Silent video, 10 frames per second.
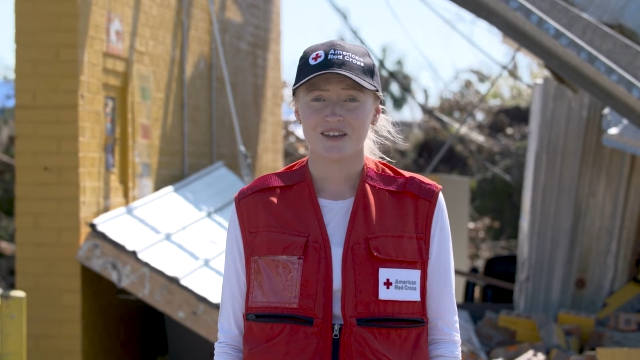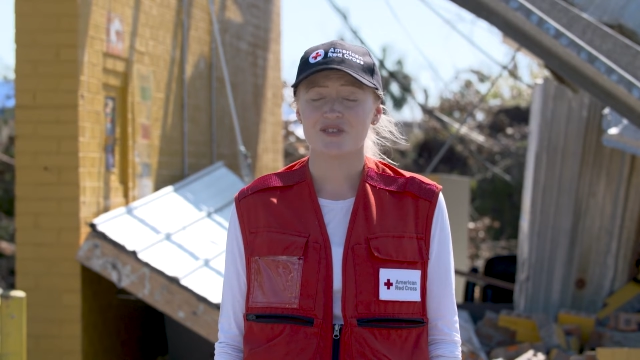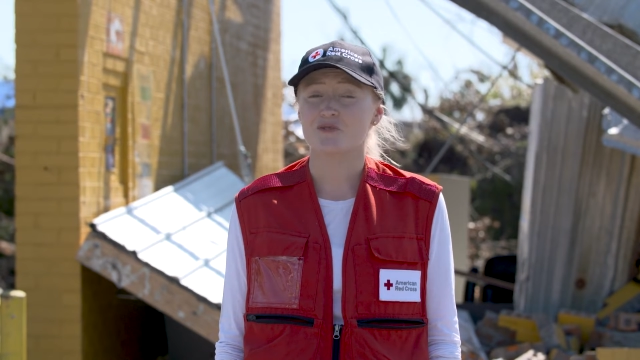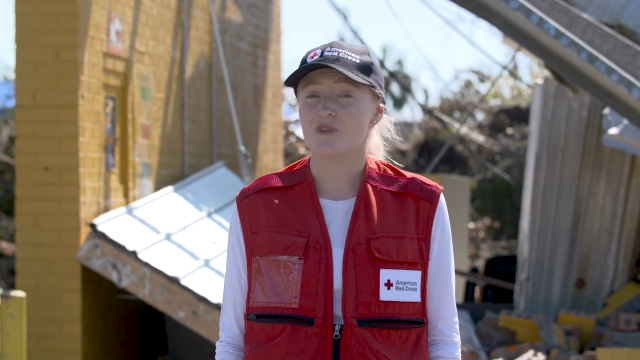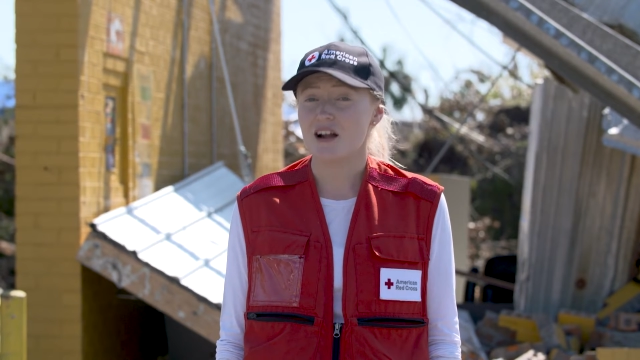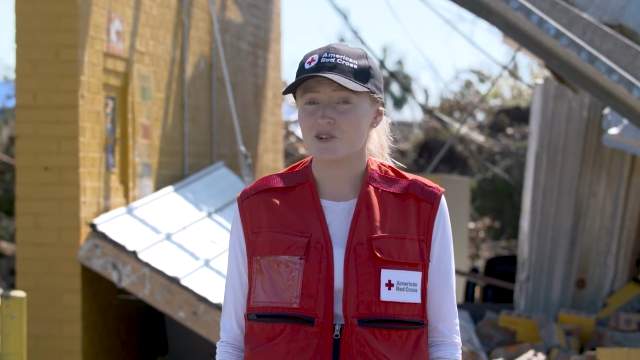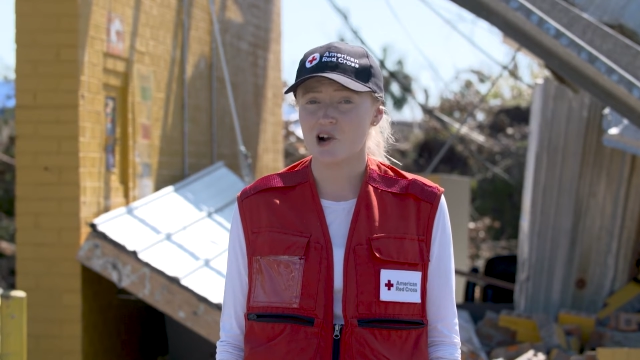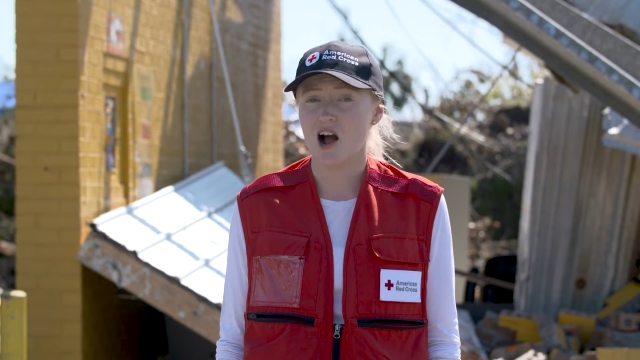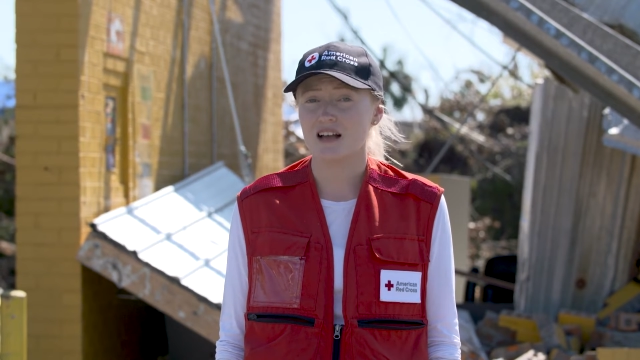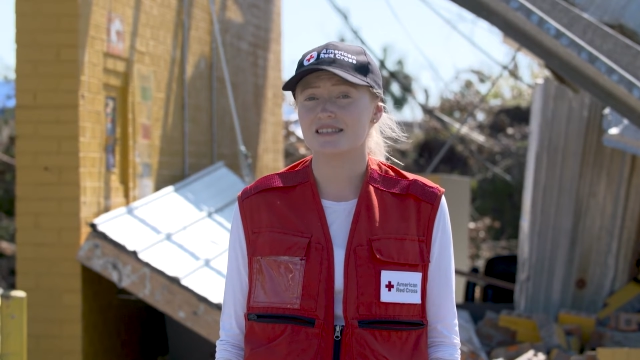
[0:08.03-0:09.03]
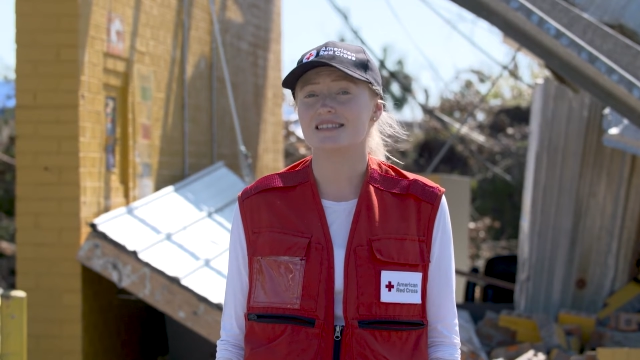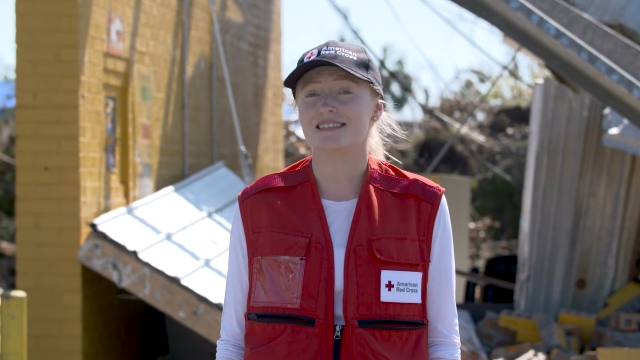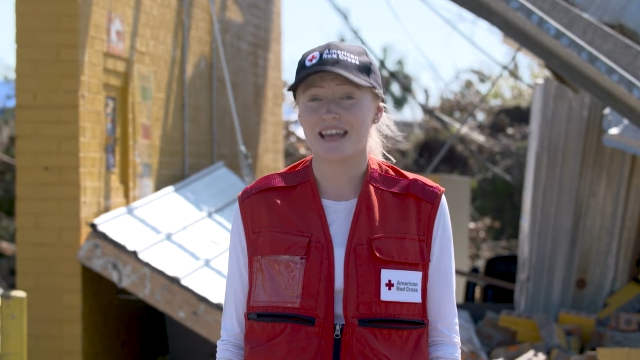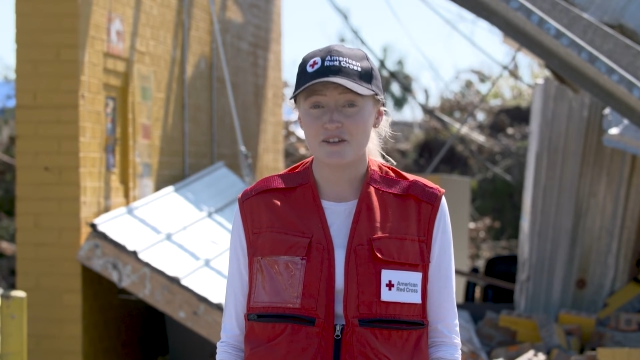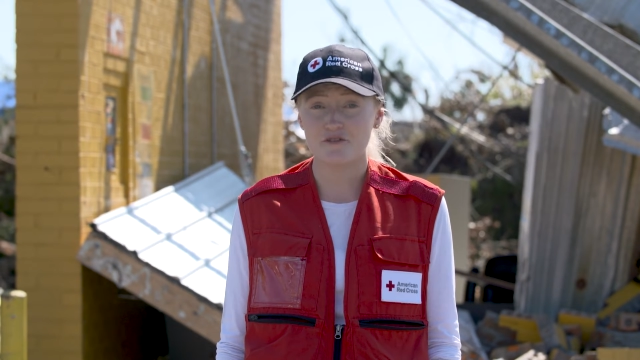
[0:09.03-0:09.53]
The Red Cross
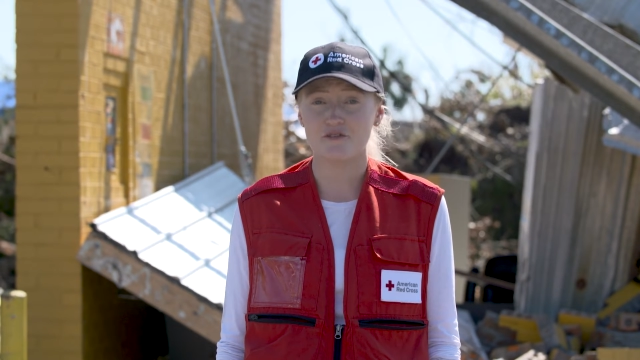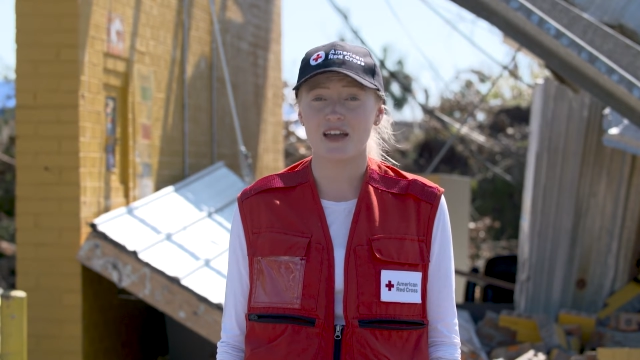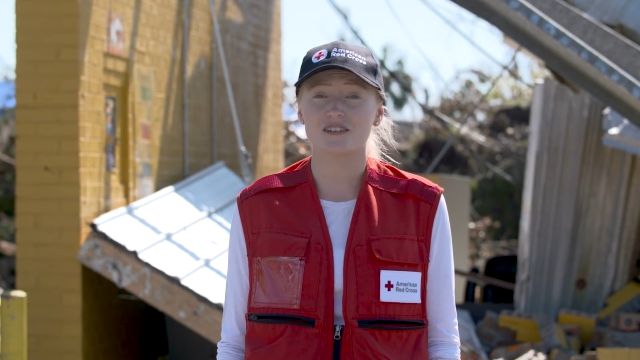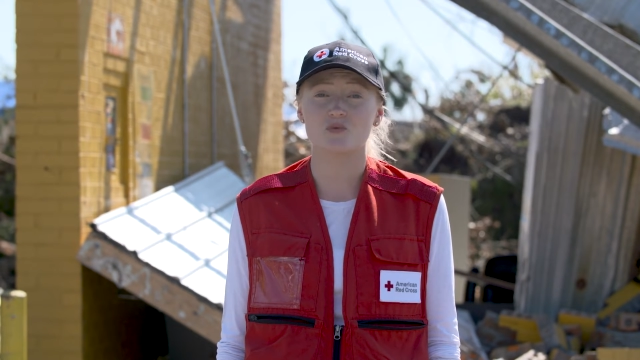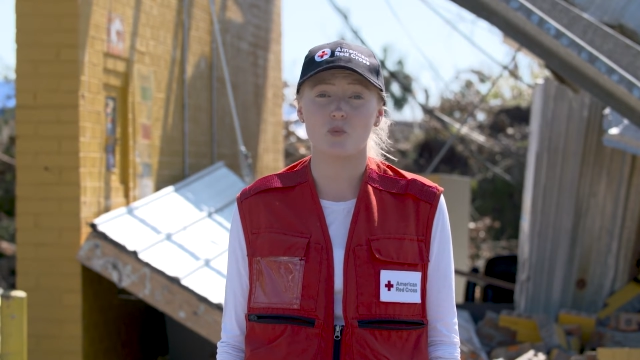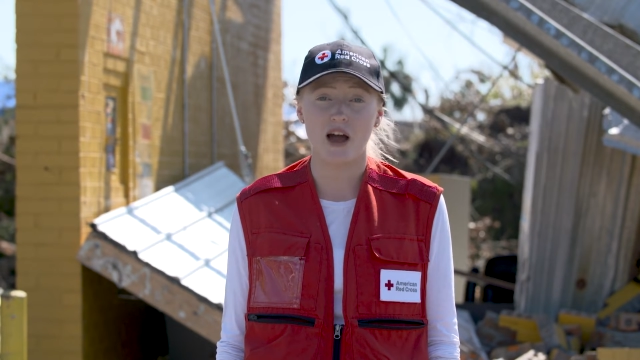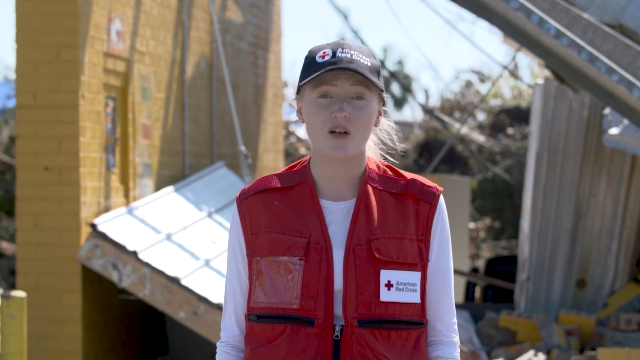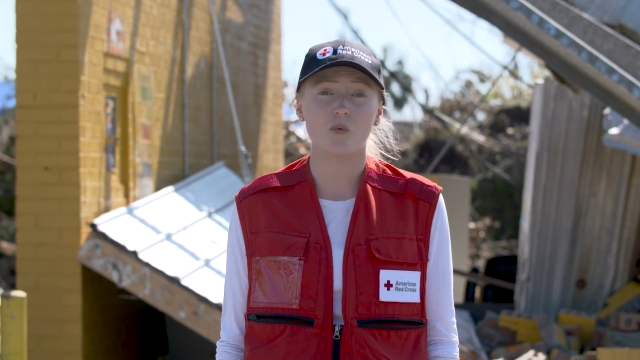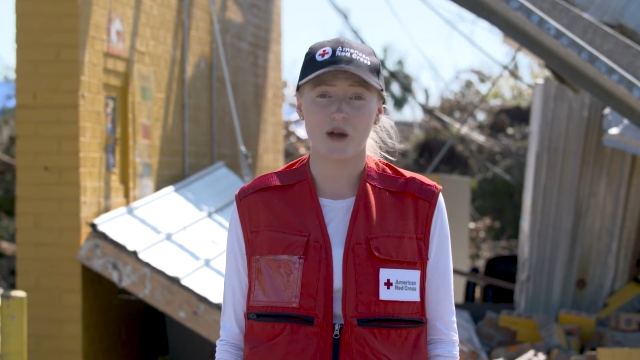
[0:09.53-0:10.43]
Safe and Well